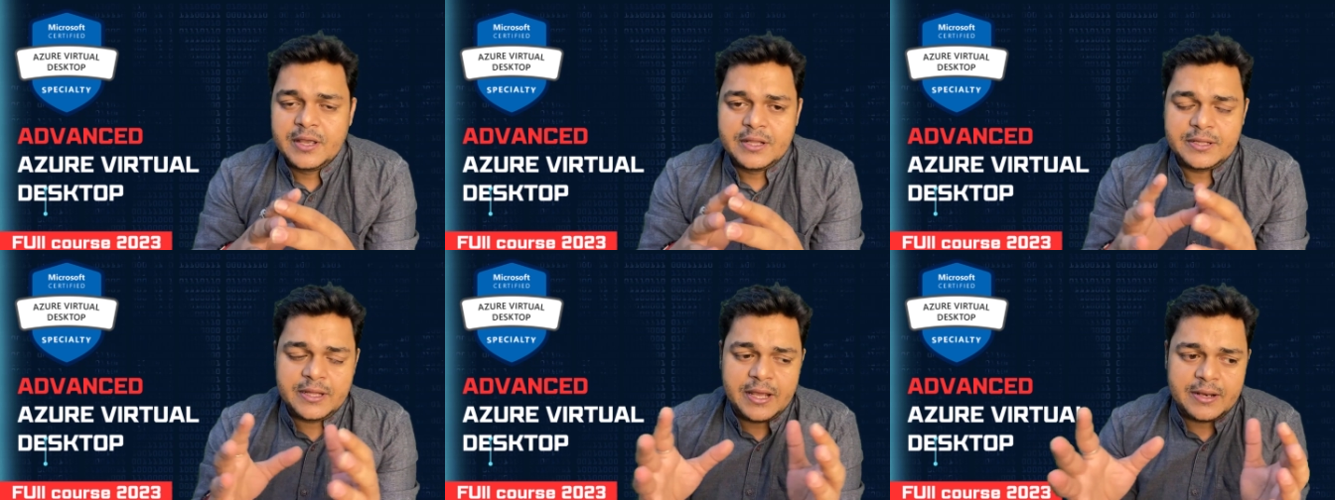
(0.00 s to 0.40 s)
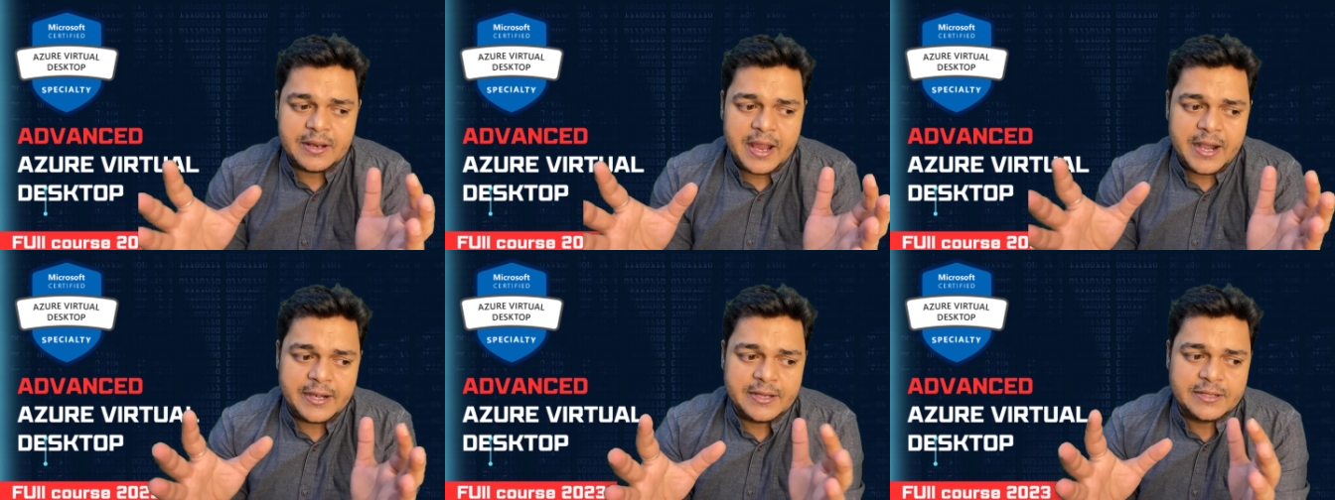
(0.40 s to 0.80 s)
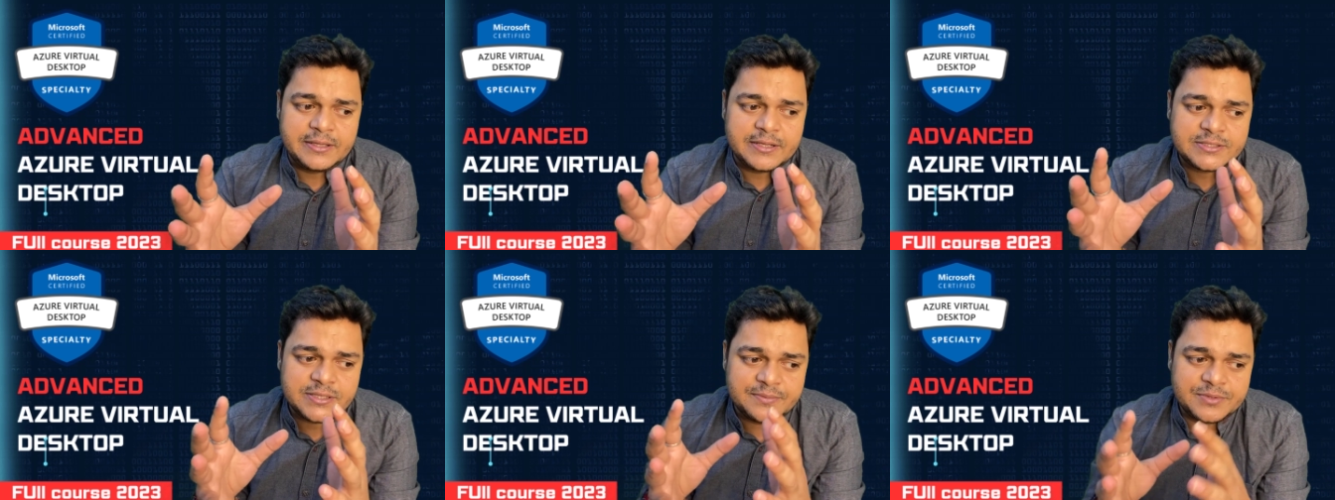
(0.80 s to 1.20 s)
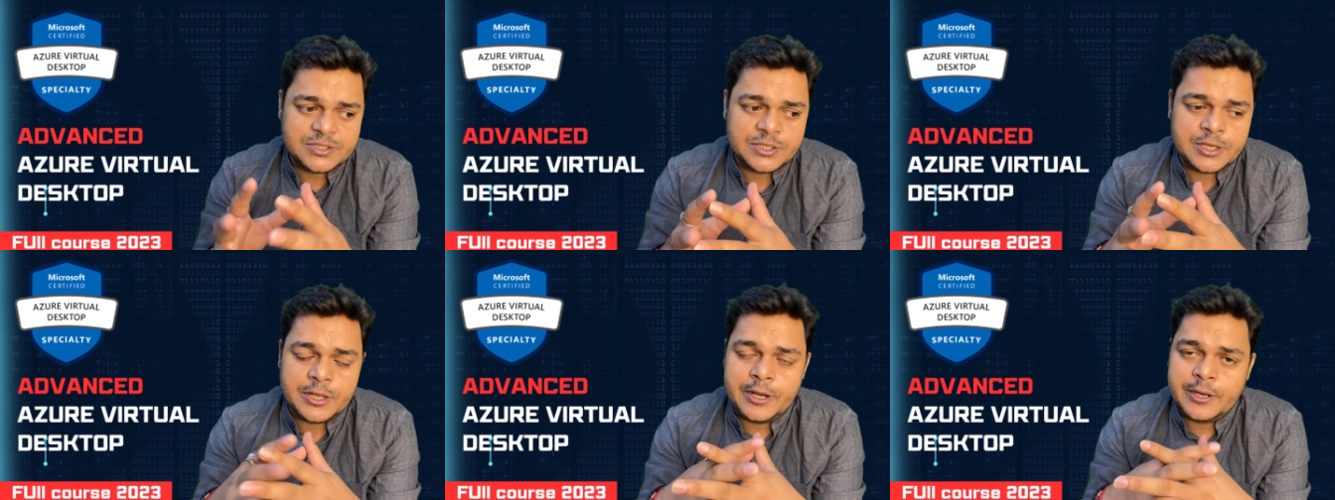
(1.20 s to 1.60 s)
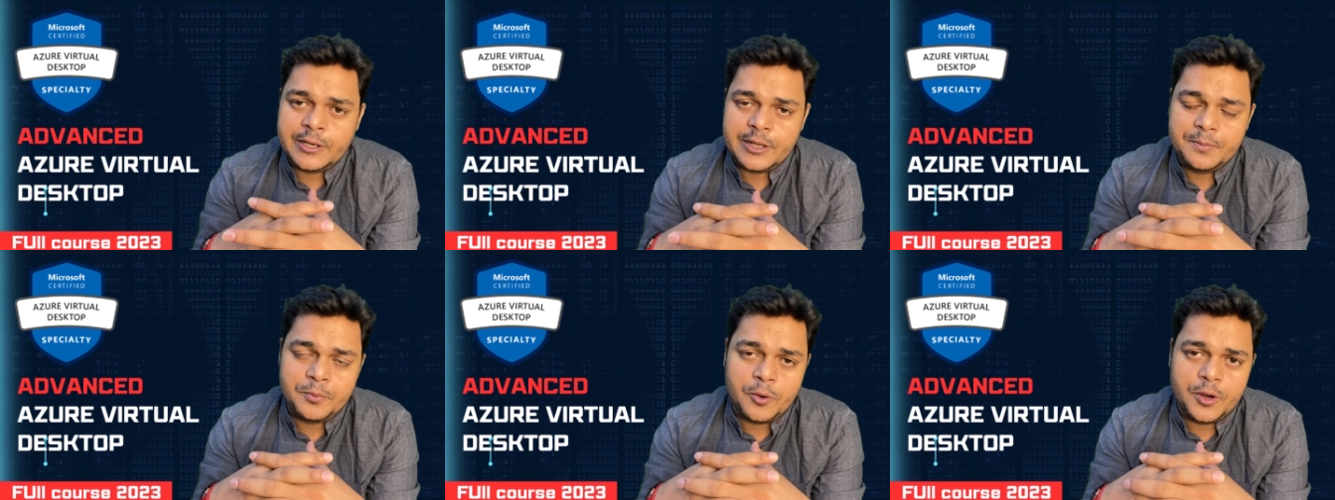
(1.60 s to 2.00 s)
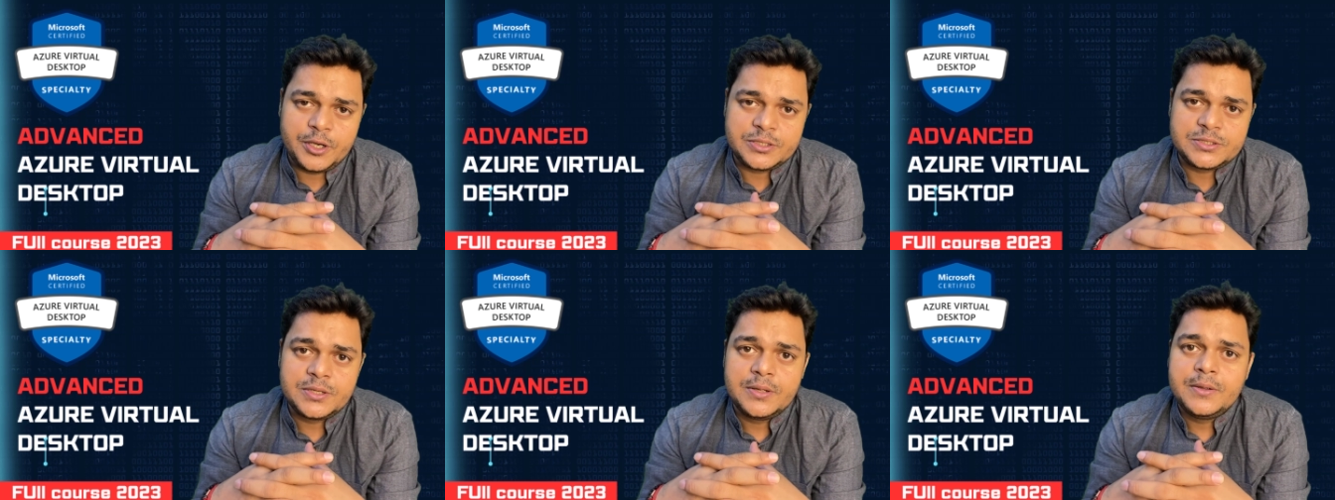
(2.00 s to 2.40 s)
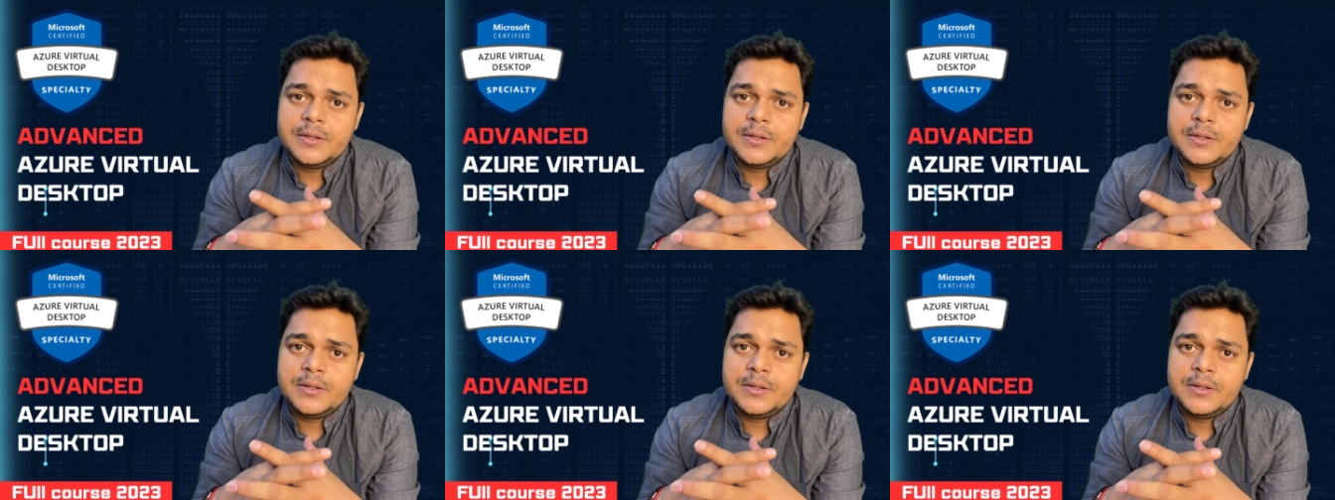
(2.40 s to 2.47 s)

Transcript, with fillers: they are adding the some security points